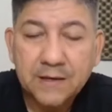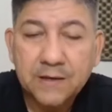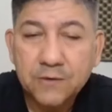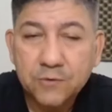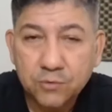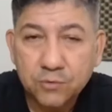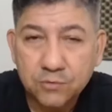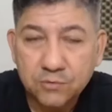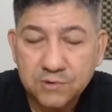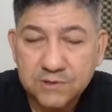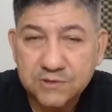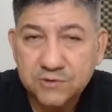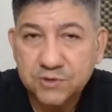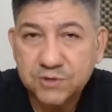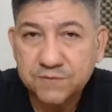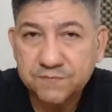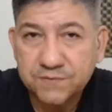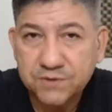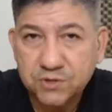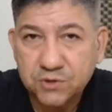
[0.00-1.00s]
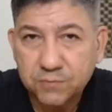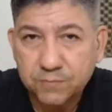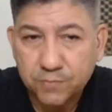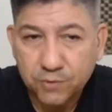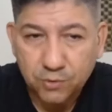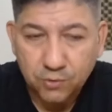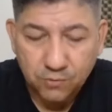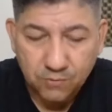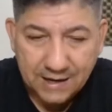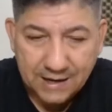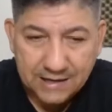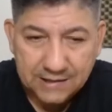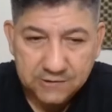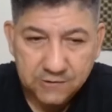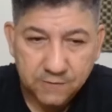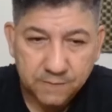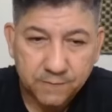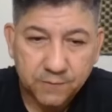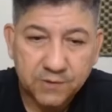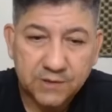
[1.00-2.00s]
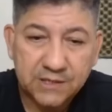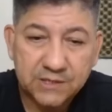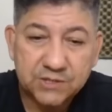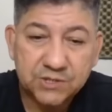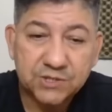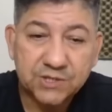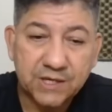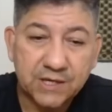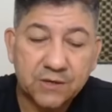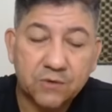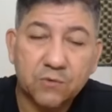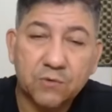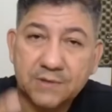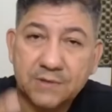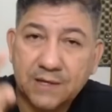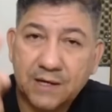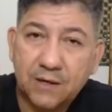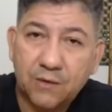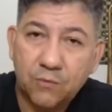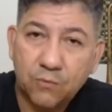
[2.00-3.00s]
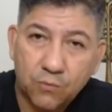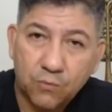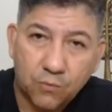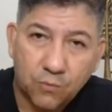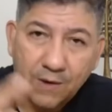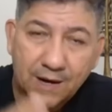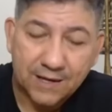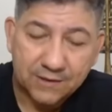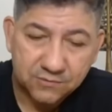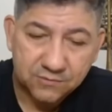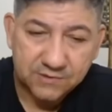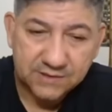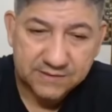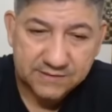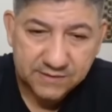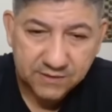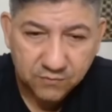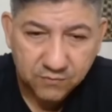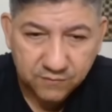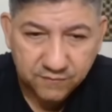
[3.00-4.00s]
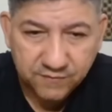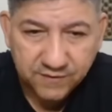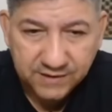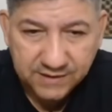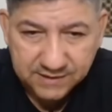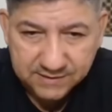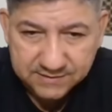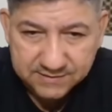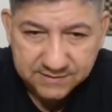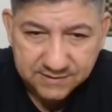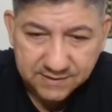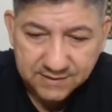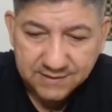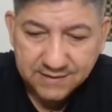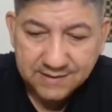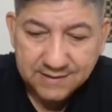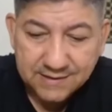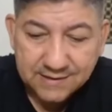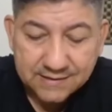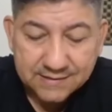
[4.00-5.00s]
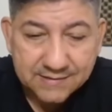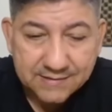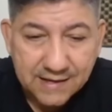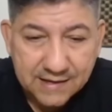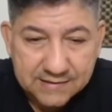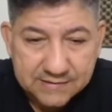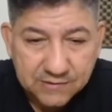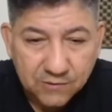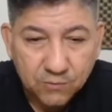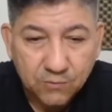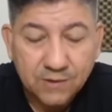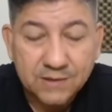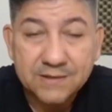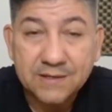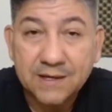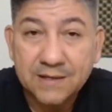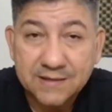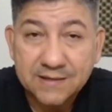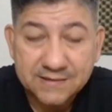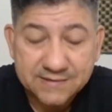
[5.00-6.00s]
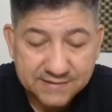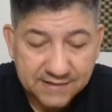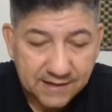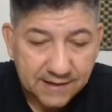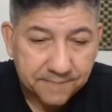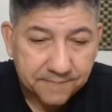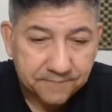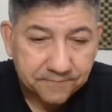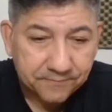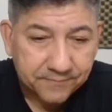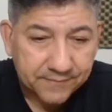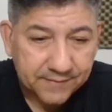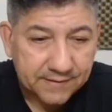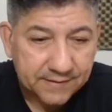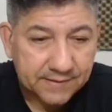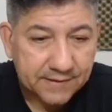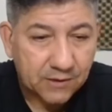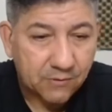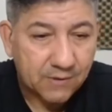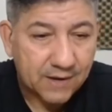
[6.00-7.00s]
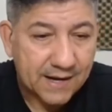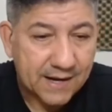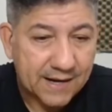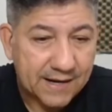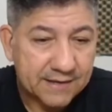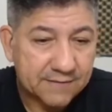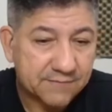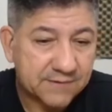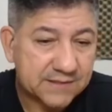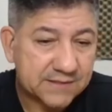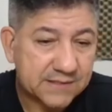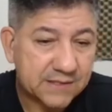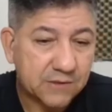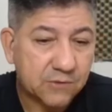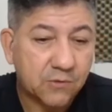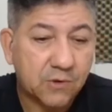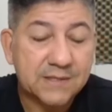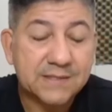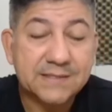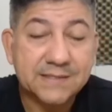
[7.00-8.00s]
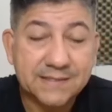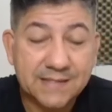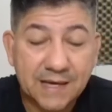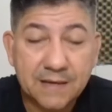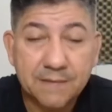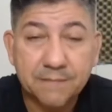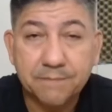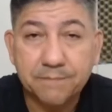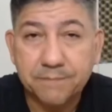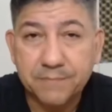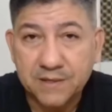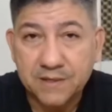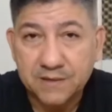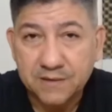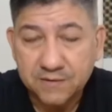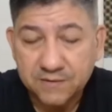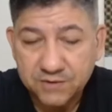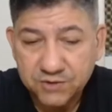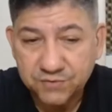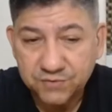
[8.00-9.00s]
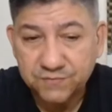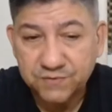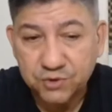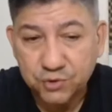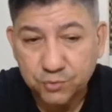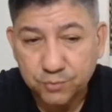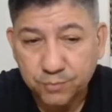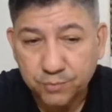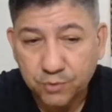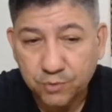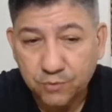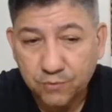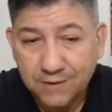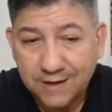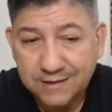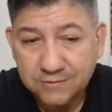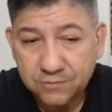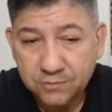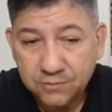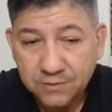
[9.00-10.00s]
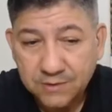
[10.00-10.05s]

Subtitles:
All of this divided by 4 because we want to find a quarter of the circle. 10 to the power of 2 is 100. So the area will be equal to 100 pi divided by 4.